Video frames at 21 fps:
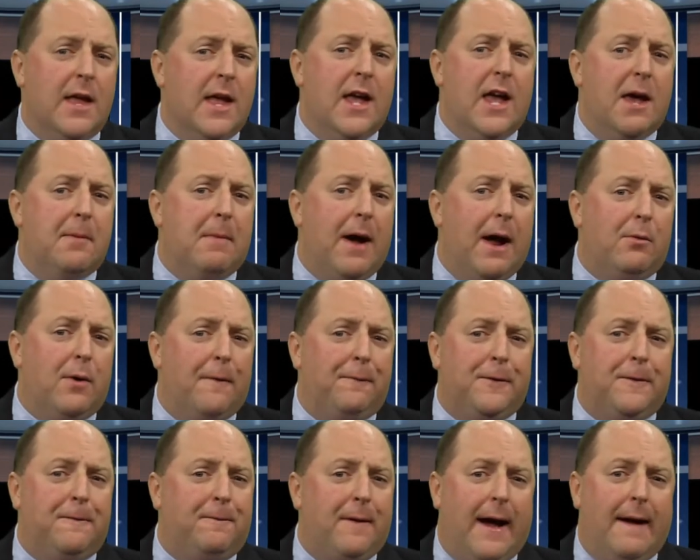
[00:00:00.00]
In my
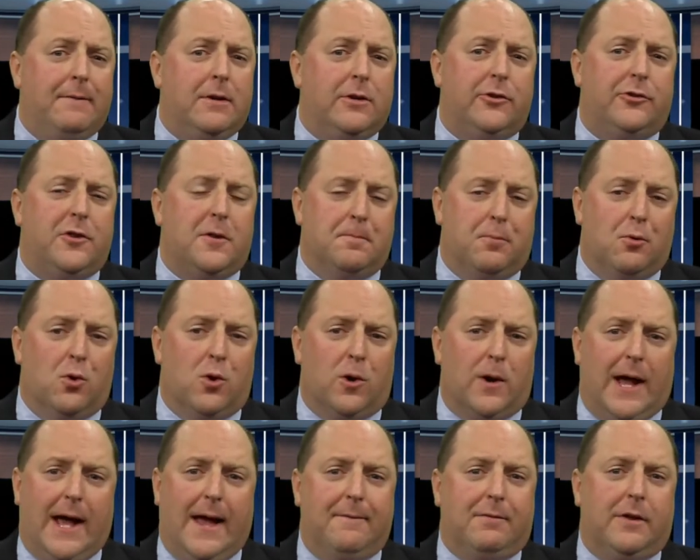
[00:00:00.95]
roughly five years on the board,
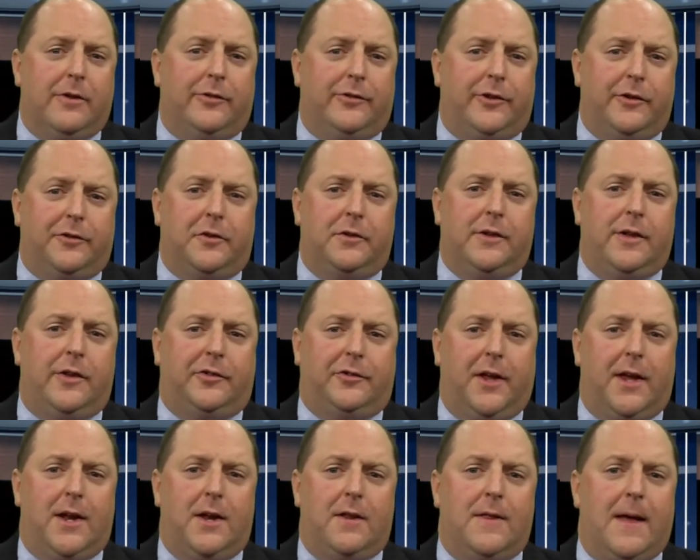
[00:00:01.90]
I have consistently
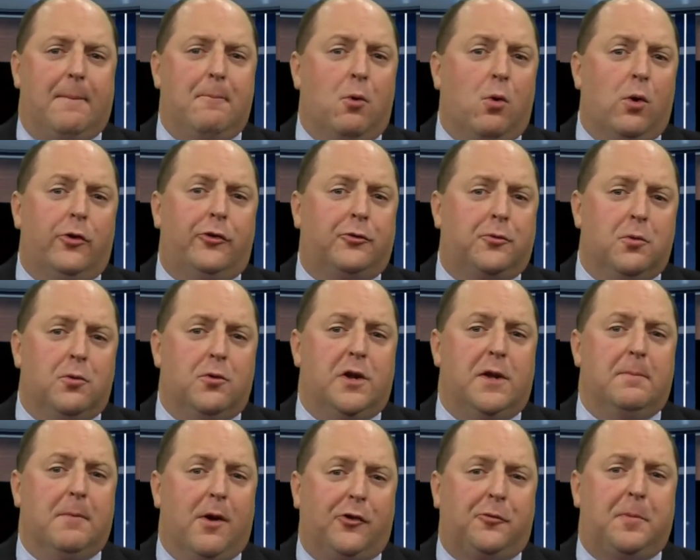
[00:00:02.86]
stated that more scrutiny
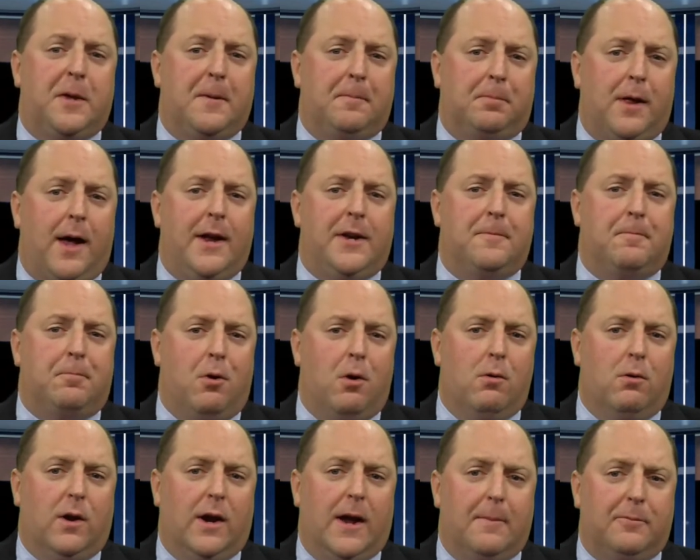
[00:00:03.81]
must be applied to
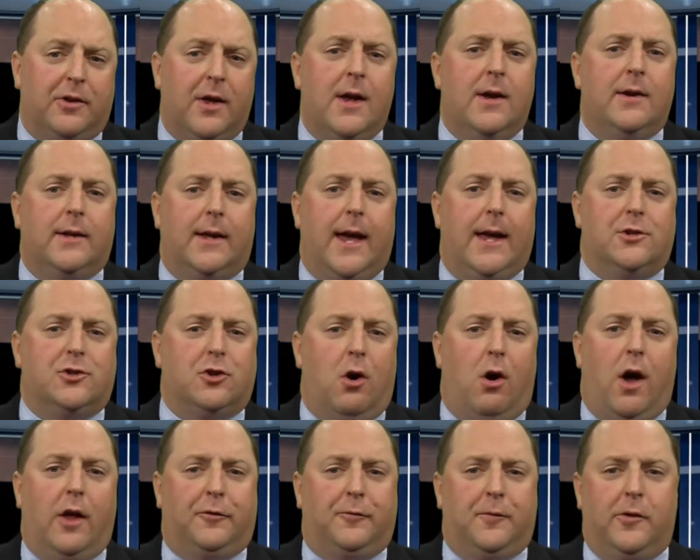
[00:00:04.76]
programs to gauge
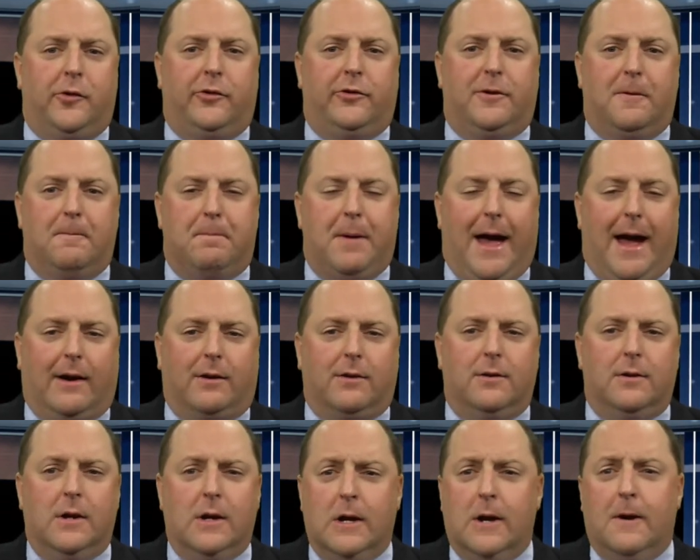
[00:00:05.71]
cost versus impact.
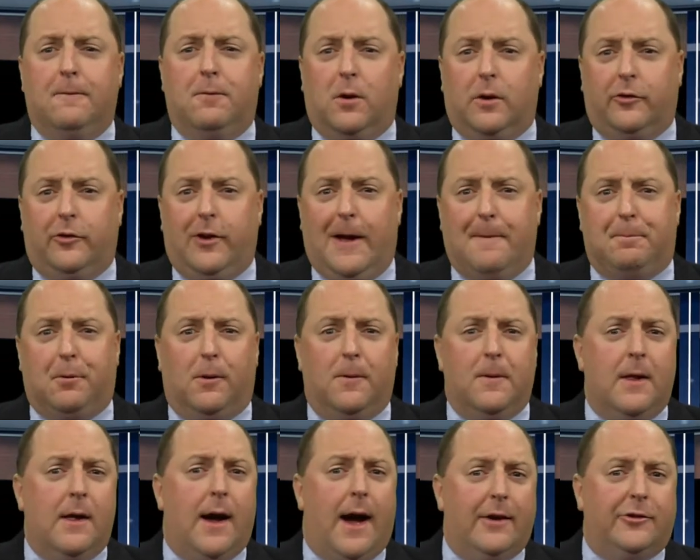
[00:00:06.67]
For example,
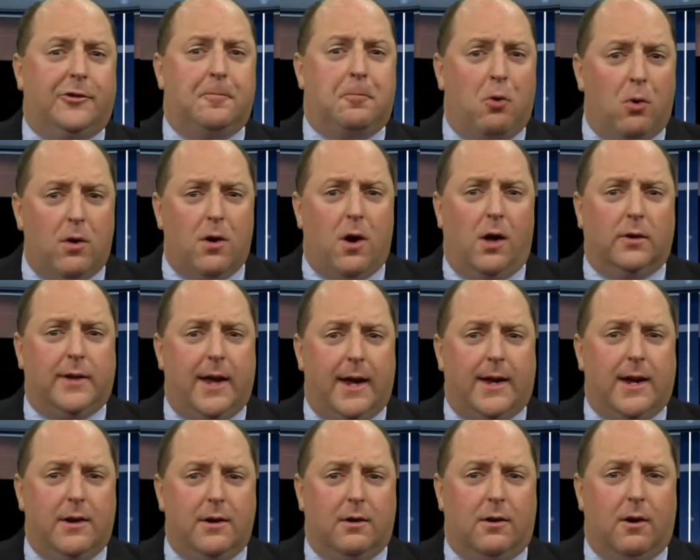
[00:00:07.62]
I support all day
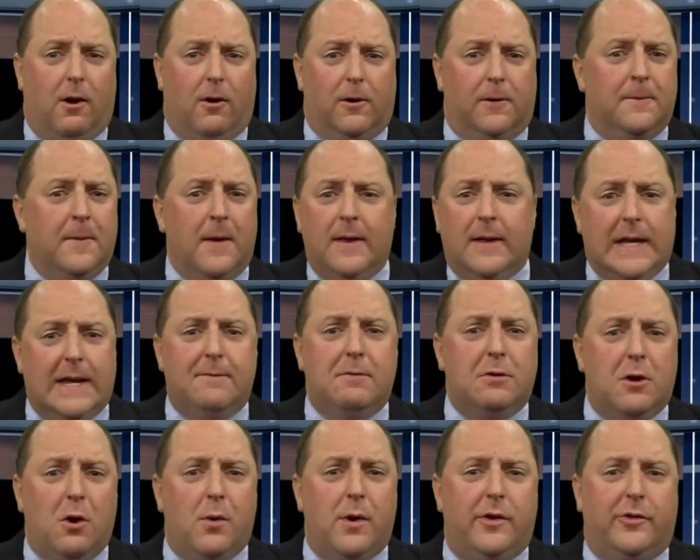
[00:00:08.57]
kindergarten. Even
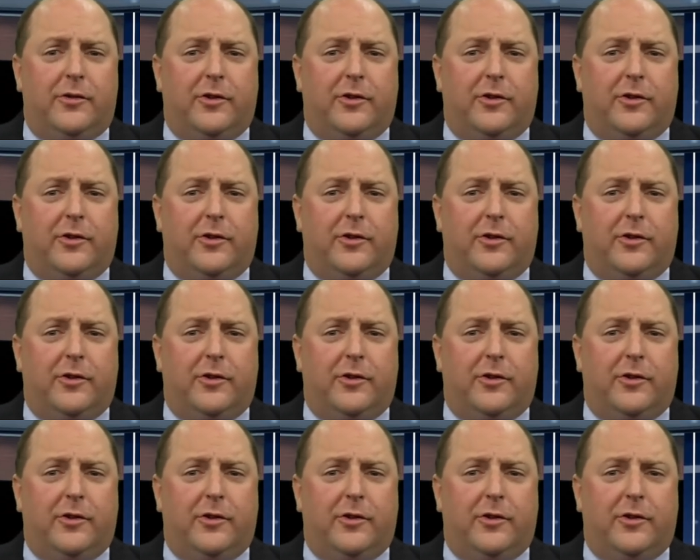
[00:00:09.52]
though it is